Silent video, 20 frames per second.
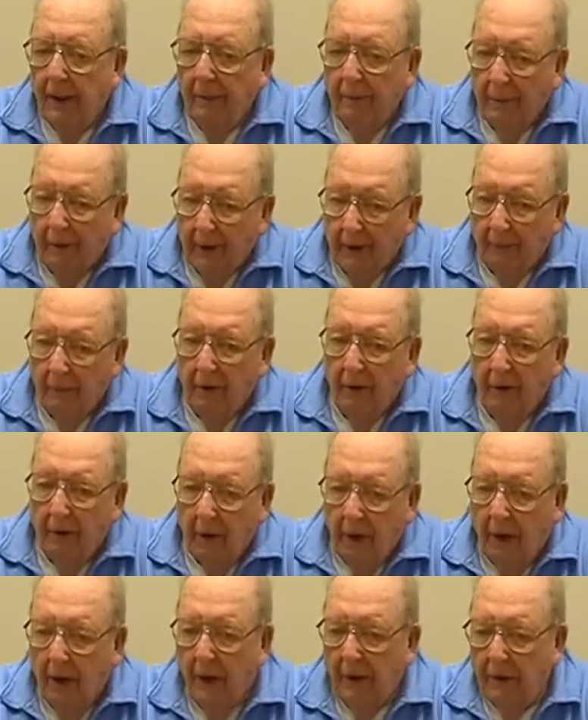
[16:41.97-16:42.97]
believe it or
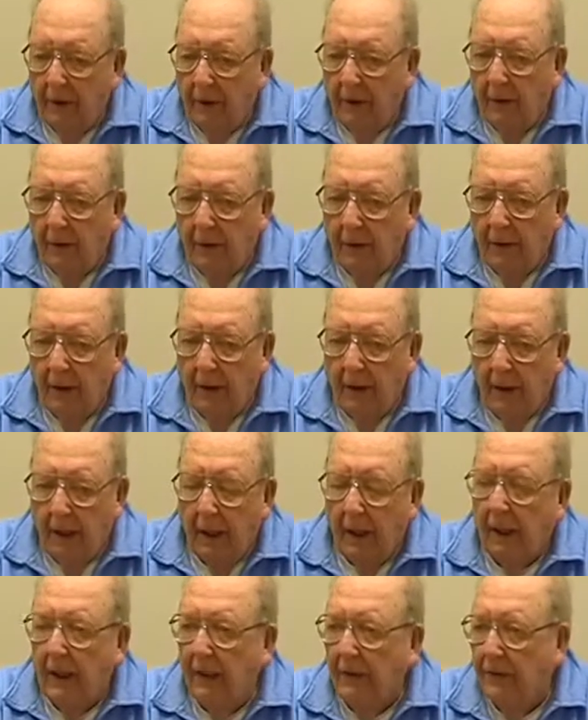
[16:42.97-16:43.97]
not, uh,
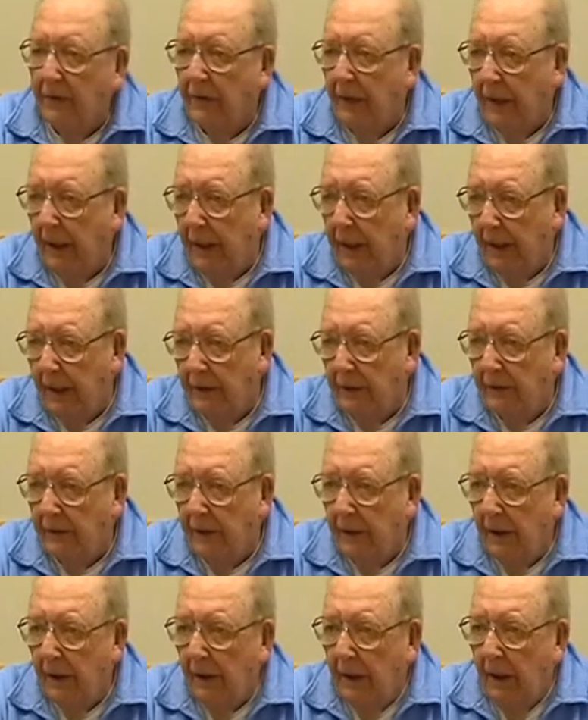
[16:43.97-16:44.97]
L S
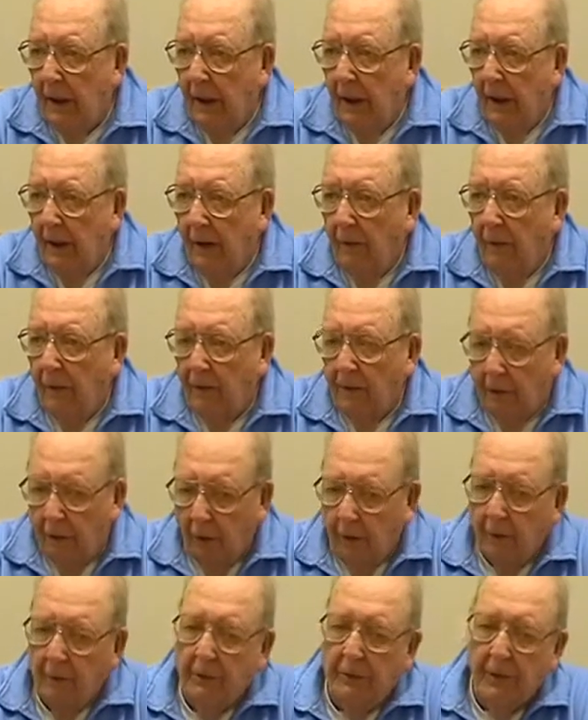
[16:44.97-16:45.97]
Ts with
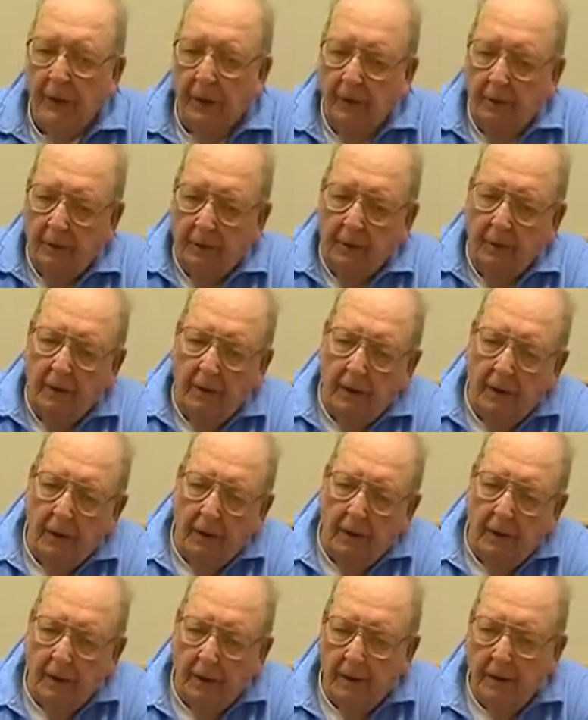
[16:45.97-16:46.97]
troops.
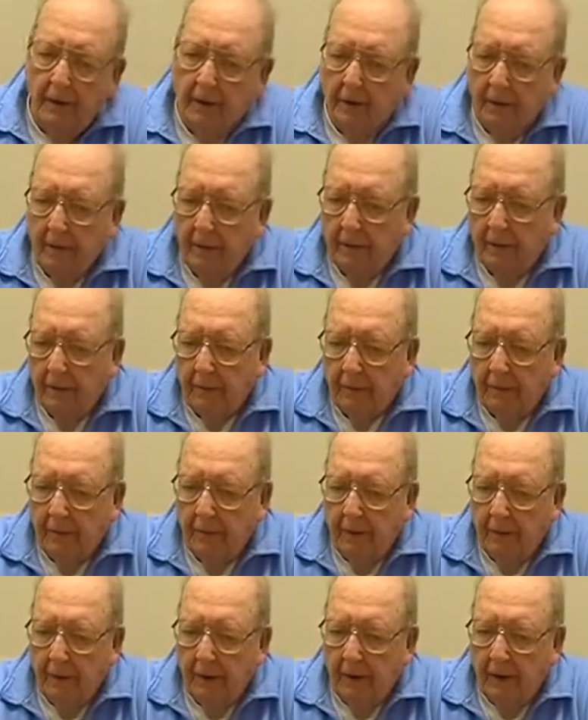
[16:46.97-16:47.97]
Uh,
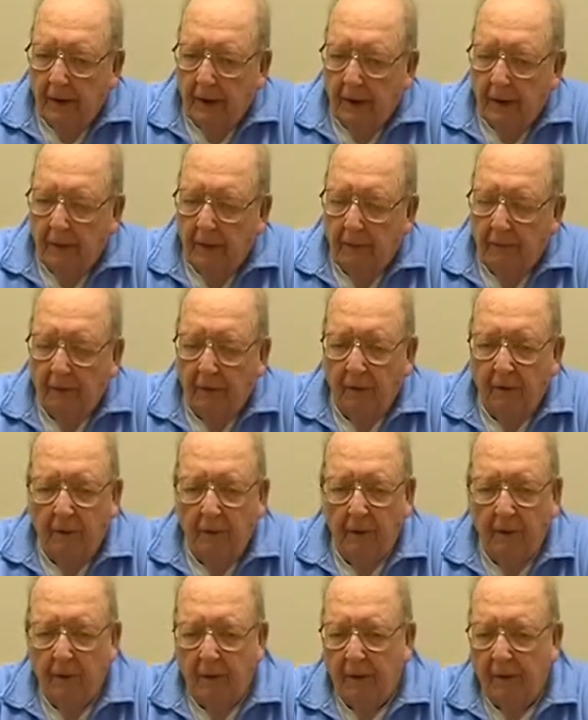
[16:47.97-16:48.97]
and if
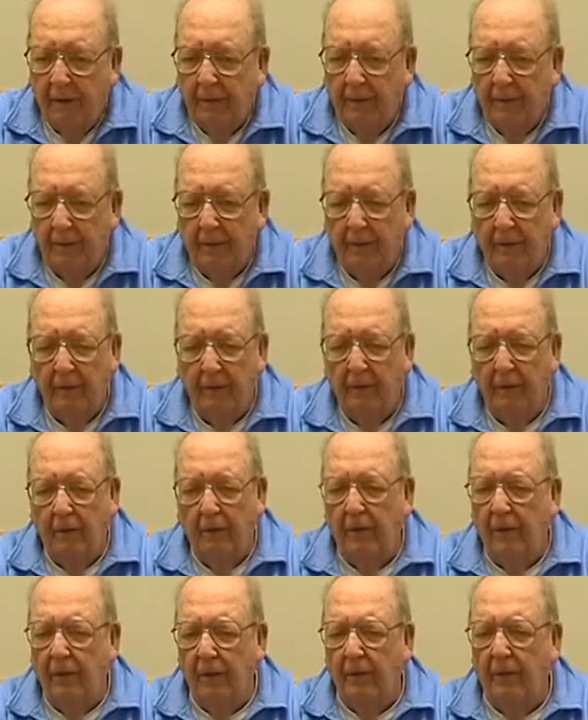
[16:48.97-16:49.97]
you
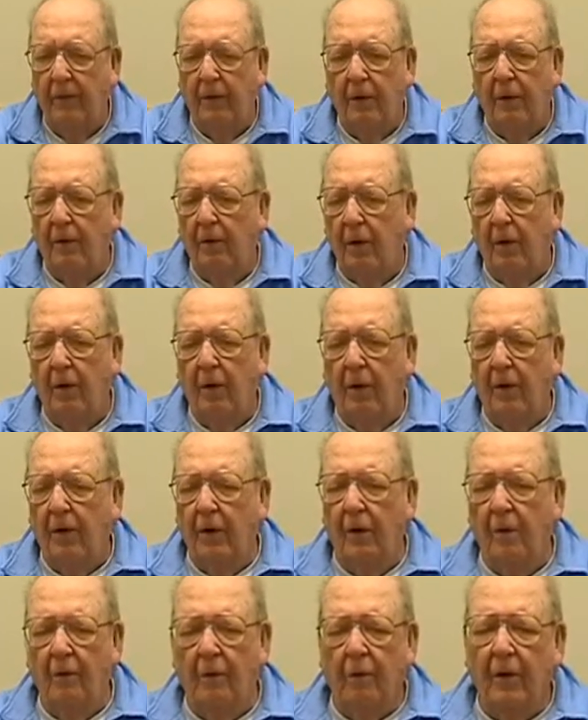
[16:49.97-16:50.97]
you don't
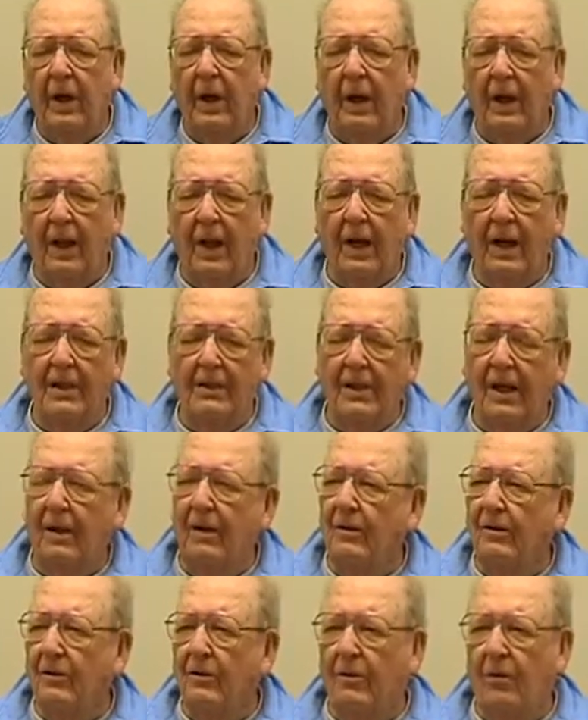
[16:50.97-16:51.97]
don't realize
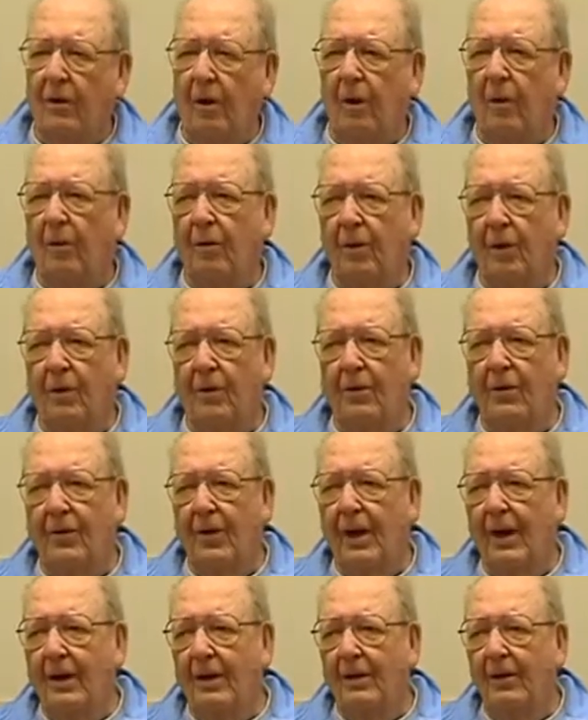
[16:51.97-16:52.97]
how slow those
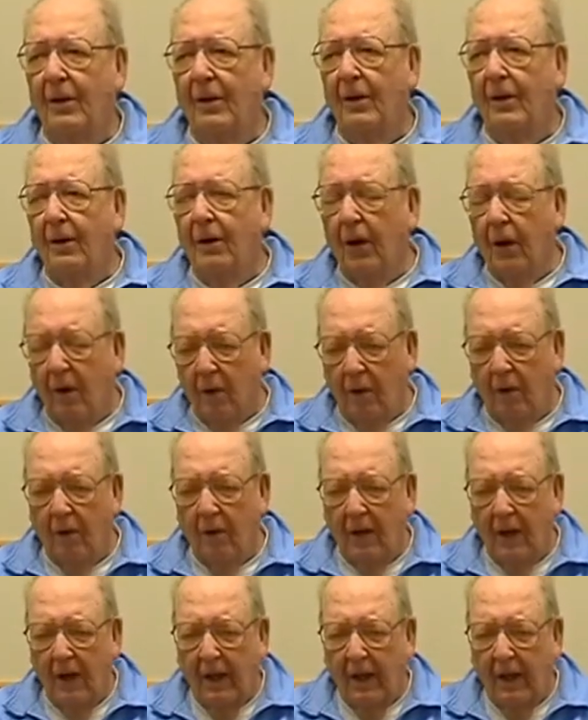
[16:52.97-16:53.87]
things can go,